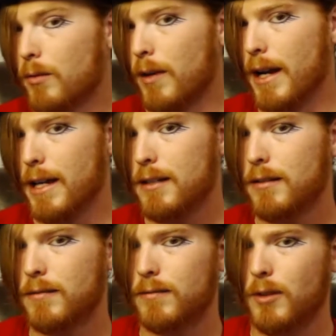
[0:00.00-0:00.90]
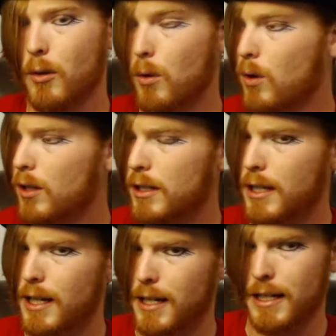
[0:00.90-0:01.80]
Red or
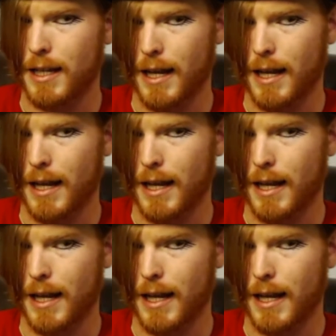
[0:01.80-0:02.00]
Kitty